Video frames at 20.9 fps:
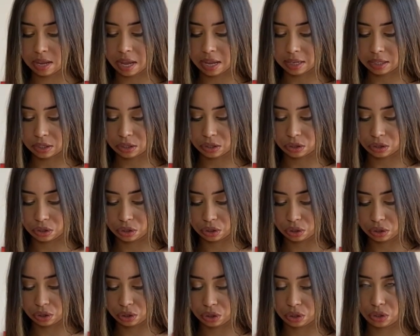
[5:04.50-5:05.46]
and
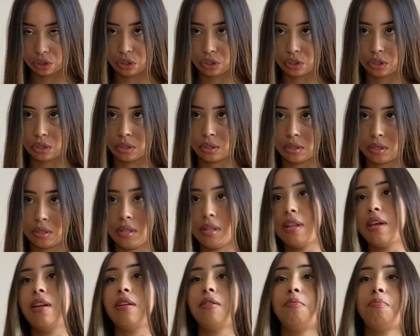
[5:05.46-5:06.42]
just
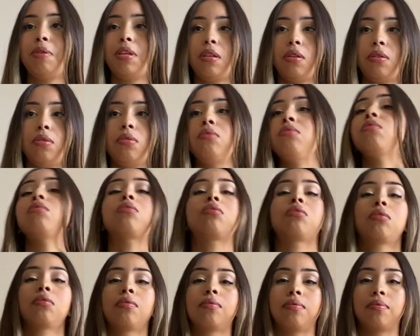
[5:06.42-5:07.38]
let it be
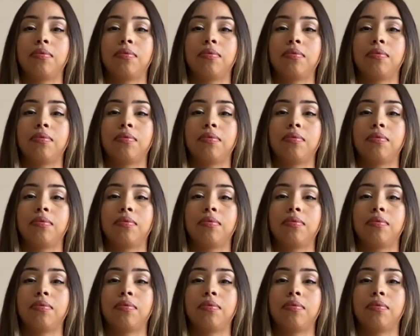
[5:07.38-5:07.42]
loose.